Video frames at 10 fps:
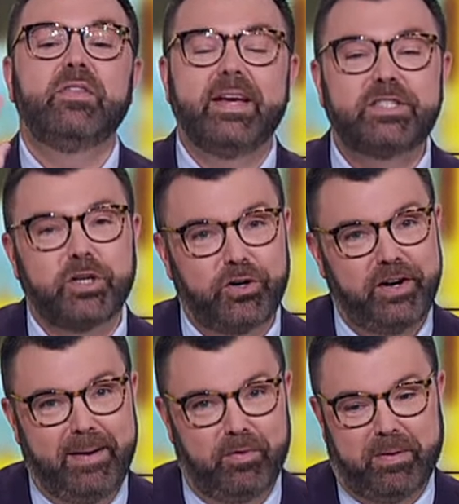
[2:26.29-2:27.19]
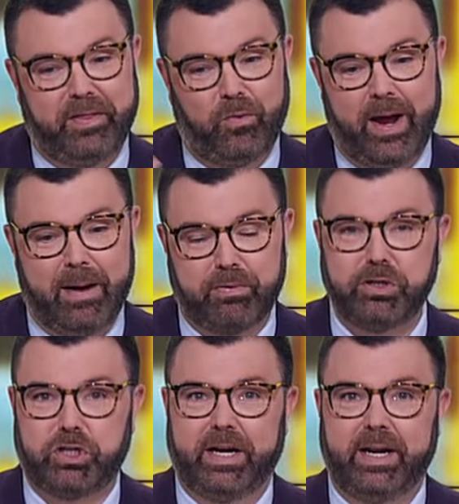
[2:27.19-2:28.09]
Thanks to her neighbor, by the way. I
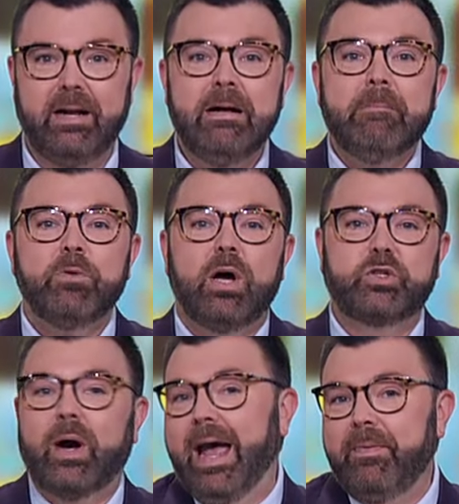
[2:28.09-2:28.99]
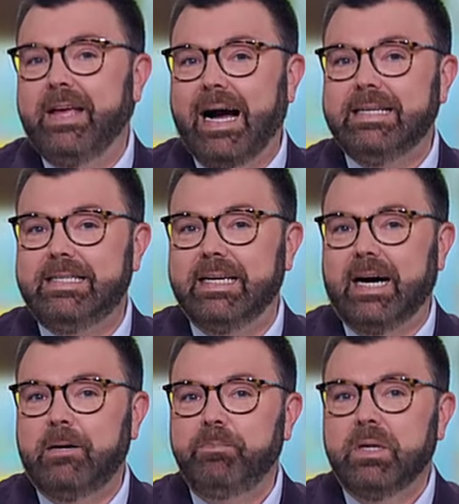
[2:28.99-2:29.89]
appreciate it. So I had the
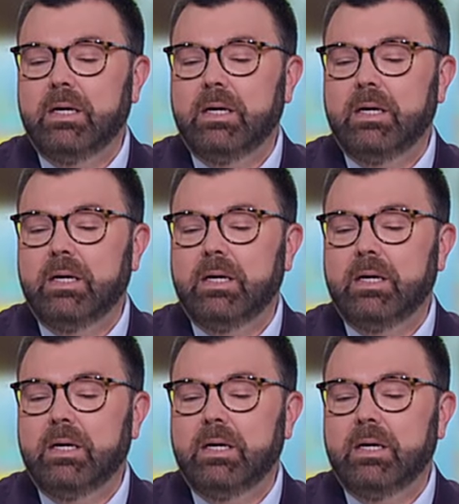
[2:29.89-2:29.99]
idea.